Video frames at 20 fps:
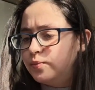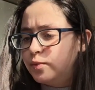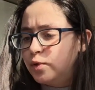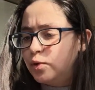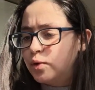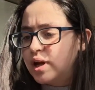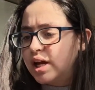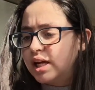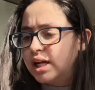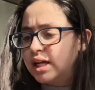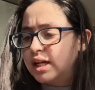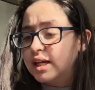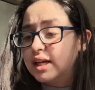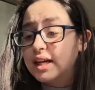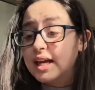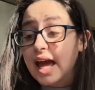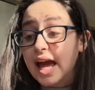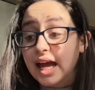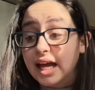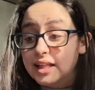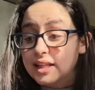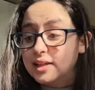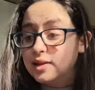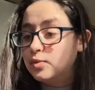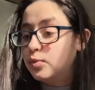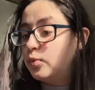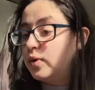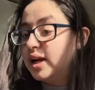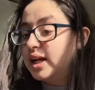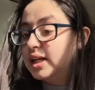organic kale
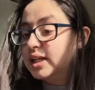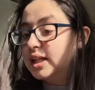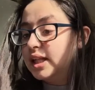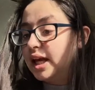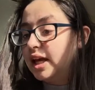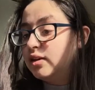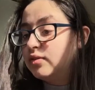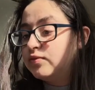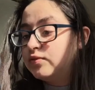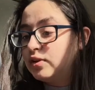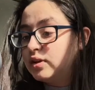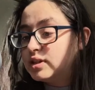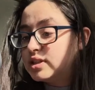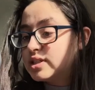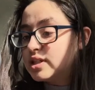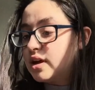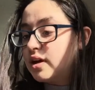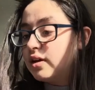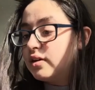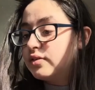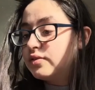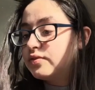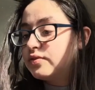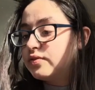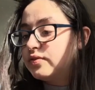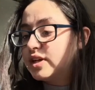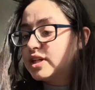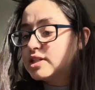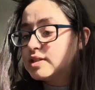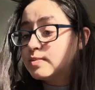and white clay, fuller's earth,
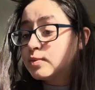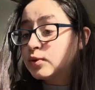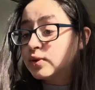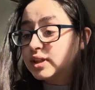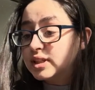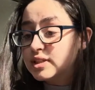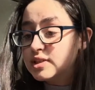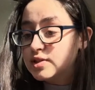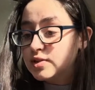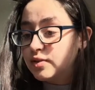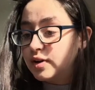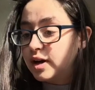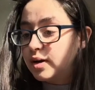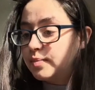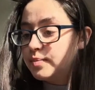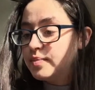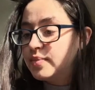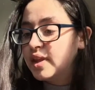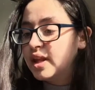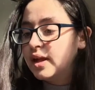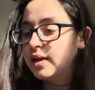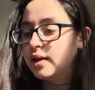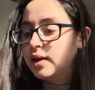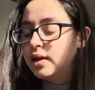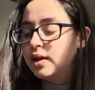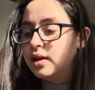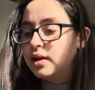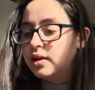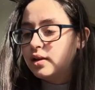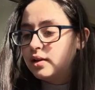vegetable glycerin,
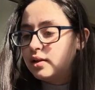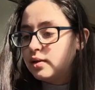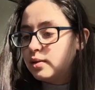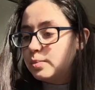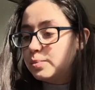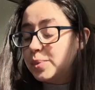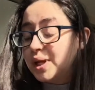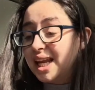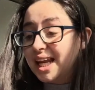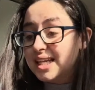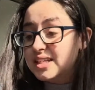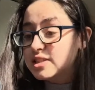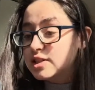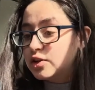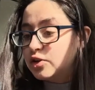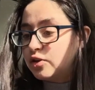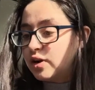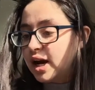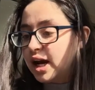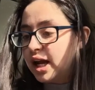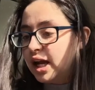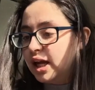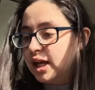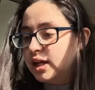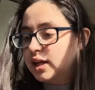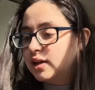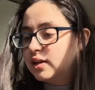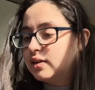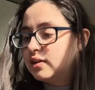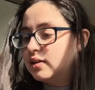polenta
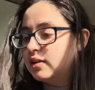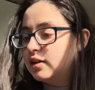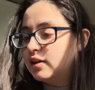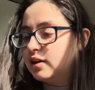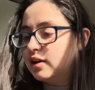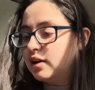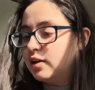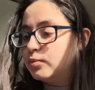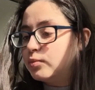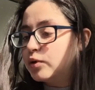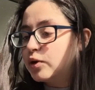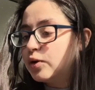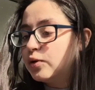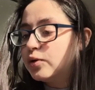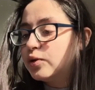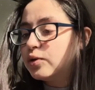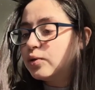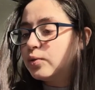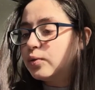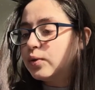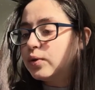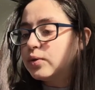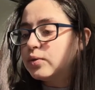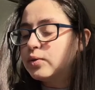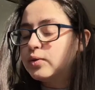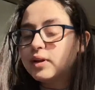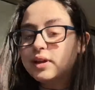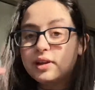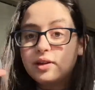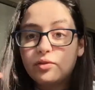grain, coconut
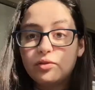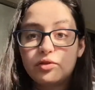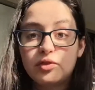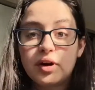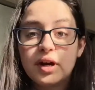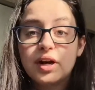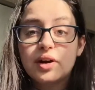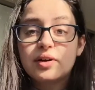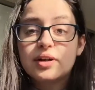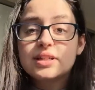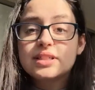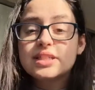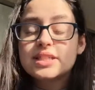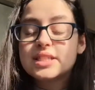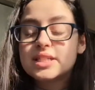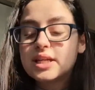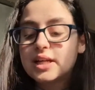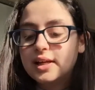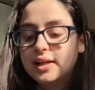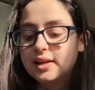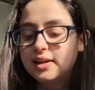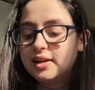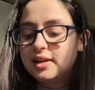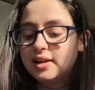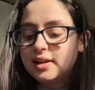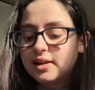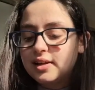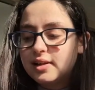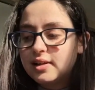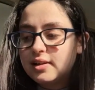oil, and then fragrance.
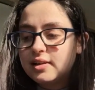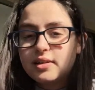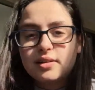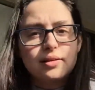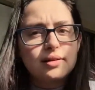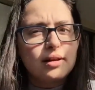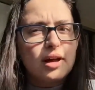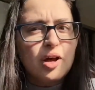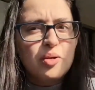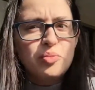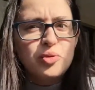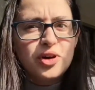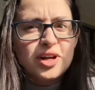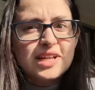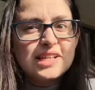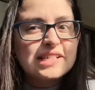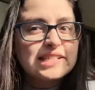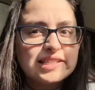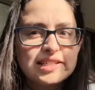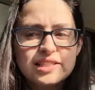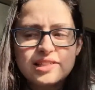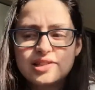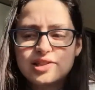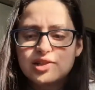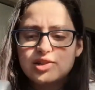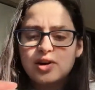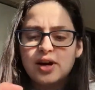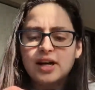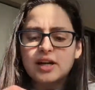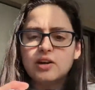I'm pretty excited to
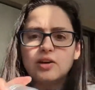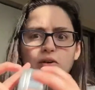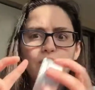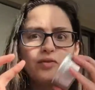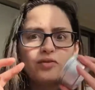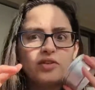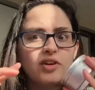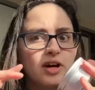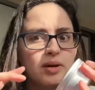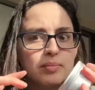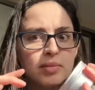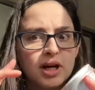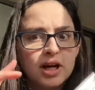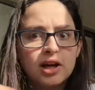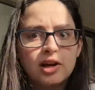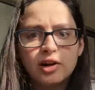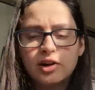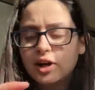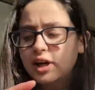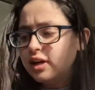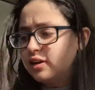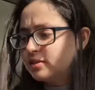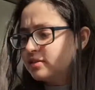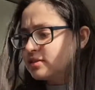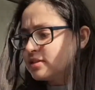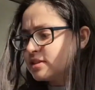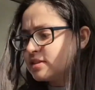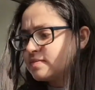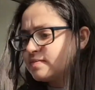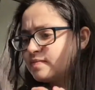try it. Not very many
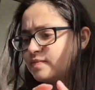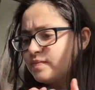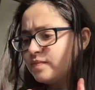ingredients.